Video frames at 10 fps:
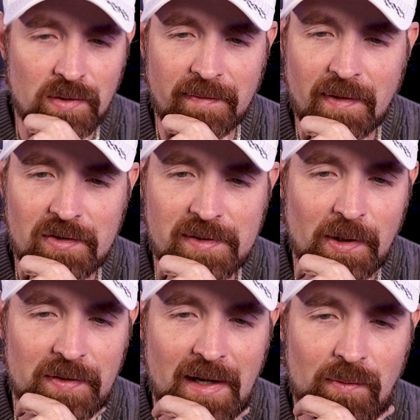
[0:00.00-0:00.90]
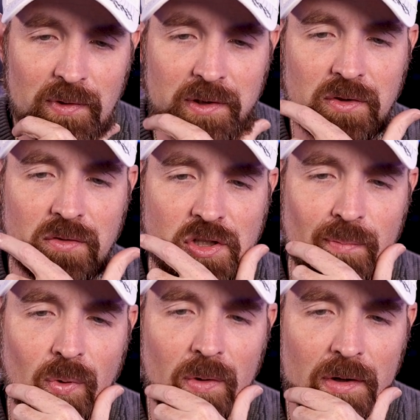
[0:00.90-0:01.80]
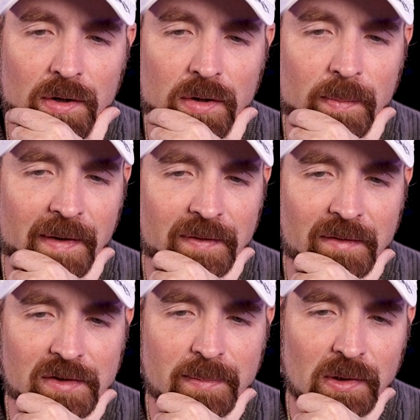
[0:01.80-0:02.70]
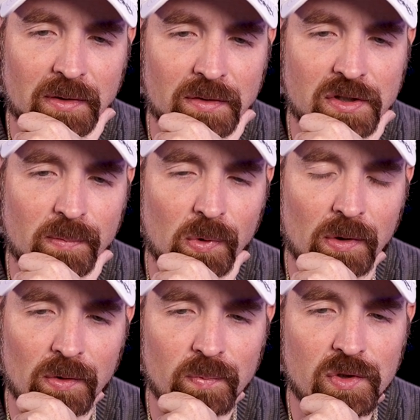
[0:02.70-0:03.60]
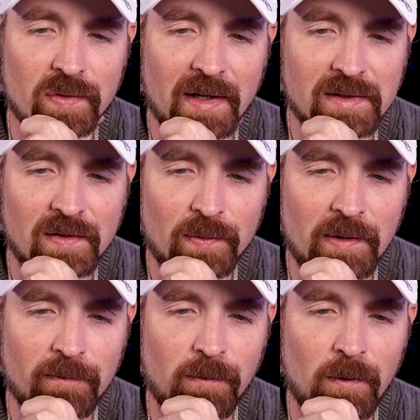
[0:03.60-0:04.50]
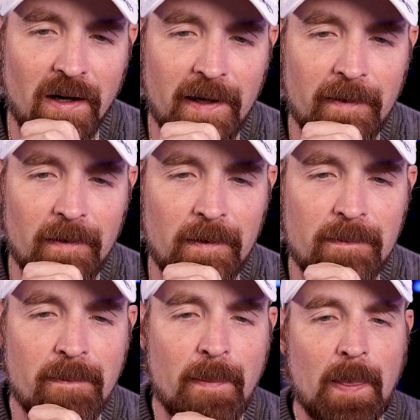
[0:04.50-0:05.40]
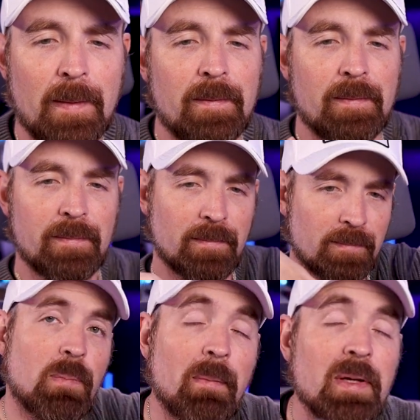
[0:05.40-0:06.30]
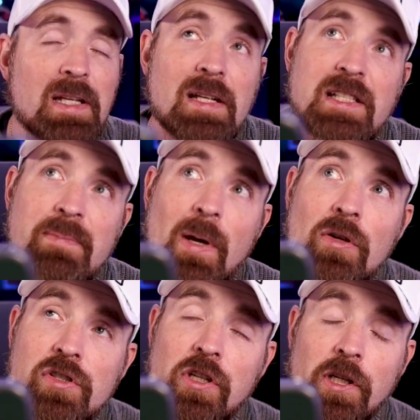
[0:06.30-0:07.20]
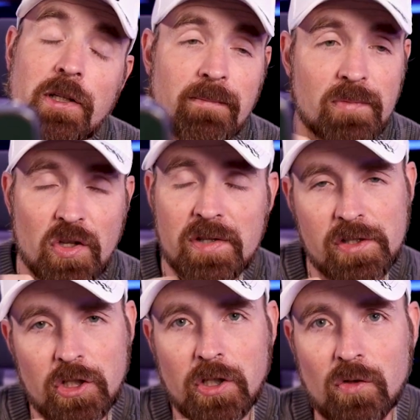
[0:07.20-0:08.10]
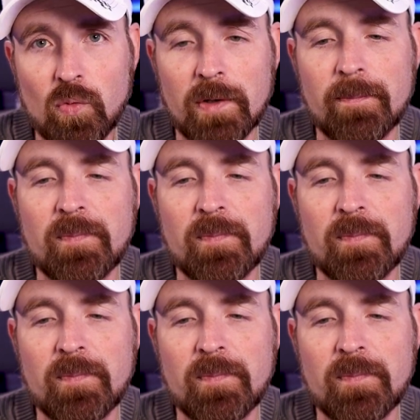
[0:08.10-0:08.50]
I've never smelled that one. Gucci Pour Homme. I've never smelled Gucci Pour Homme 2003 or 4 either. I mean, it smells good. So this is a good one.